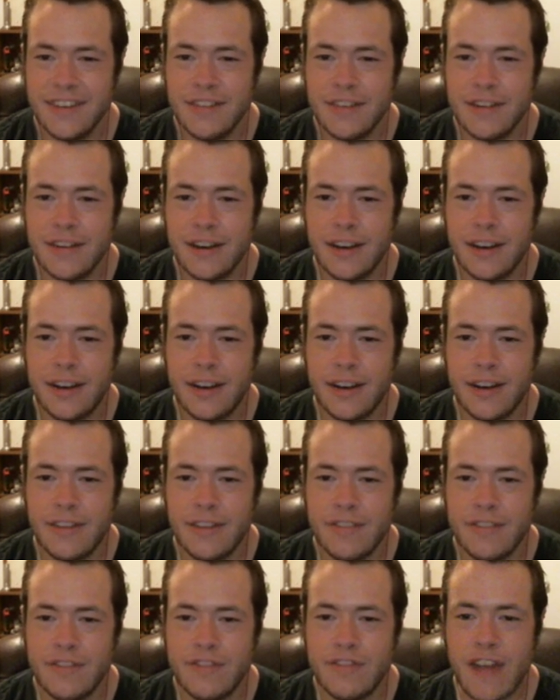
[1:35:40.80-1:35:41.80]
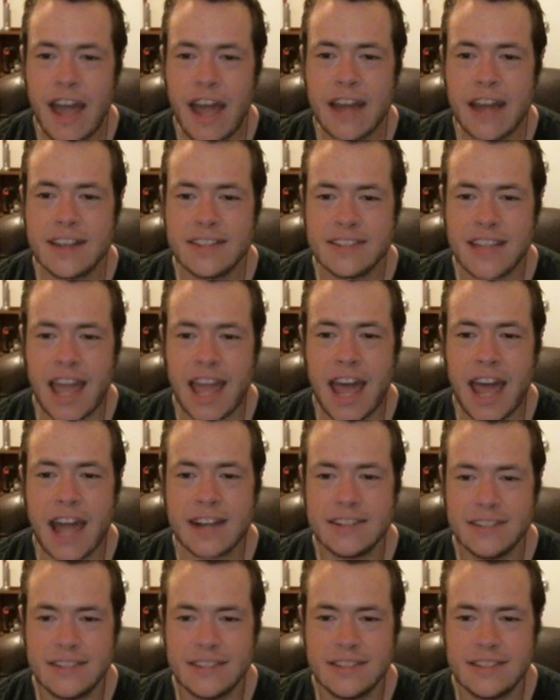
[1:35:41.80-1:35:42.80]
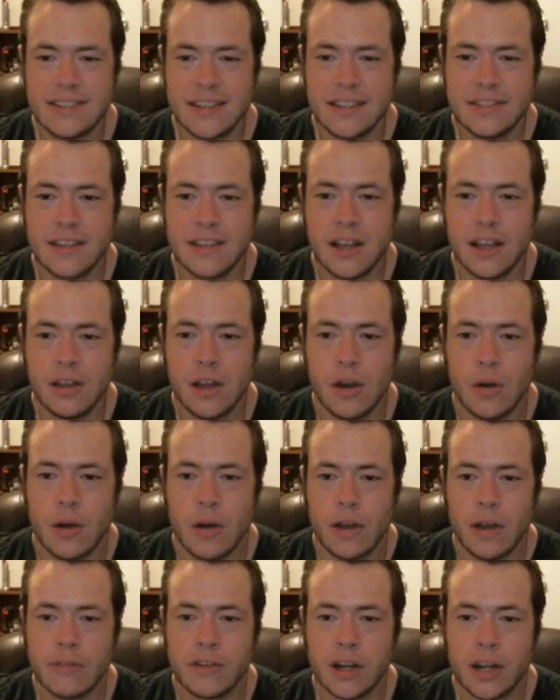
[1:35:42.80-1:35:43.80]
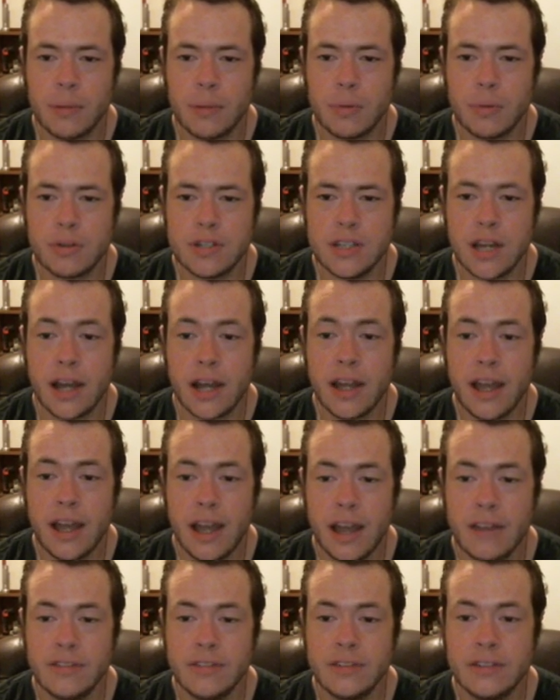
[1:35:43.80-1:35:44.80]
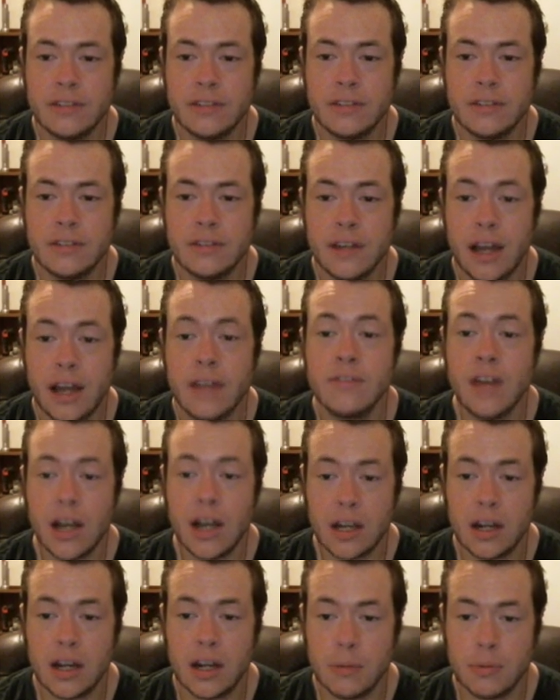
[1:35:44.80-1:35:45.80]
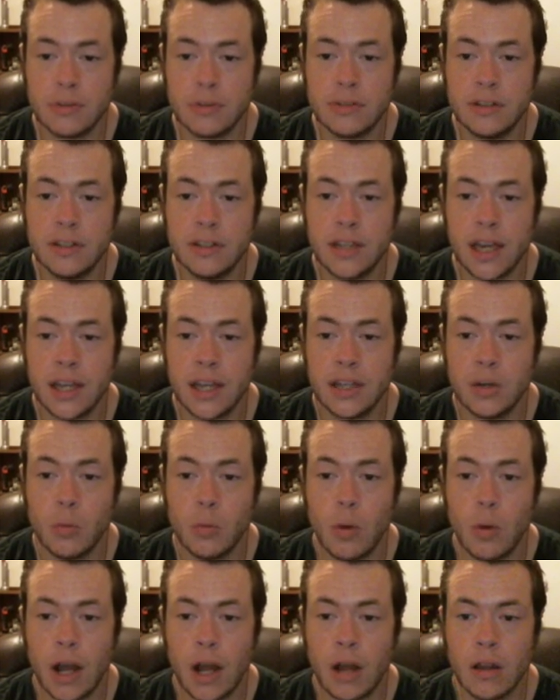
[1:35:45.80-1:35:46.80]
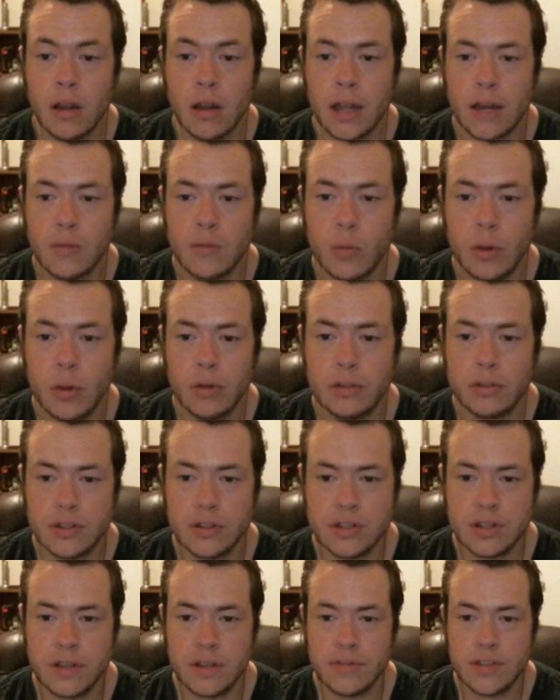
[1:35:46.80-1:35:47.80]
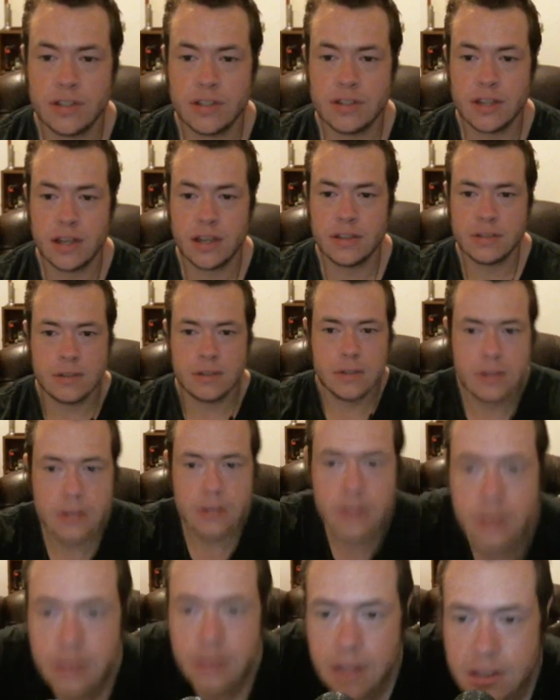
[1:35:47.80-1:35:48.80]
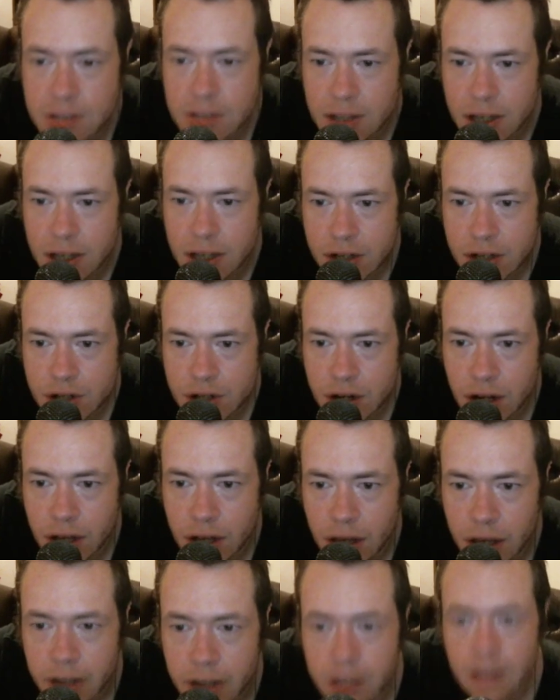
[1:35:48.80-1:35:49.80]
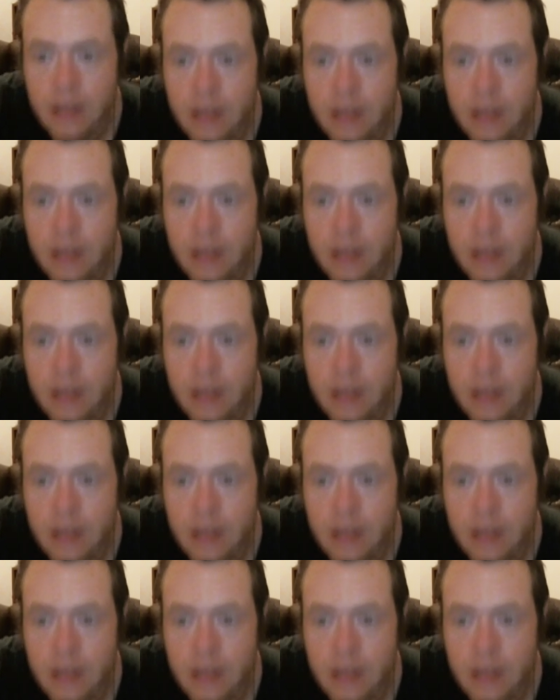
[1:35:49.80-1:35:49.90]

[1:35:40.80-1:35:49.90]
Fattest Cactus says, hello, I've caught up with I have not caught up with TK in a while. A lot of wilderness stuff these days. That's the kind of shit I like.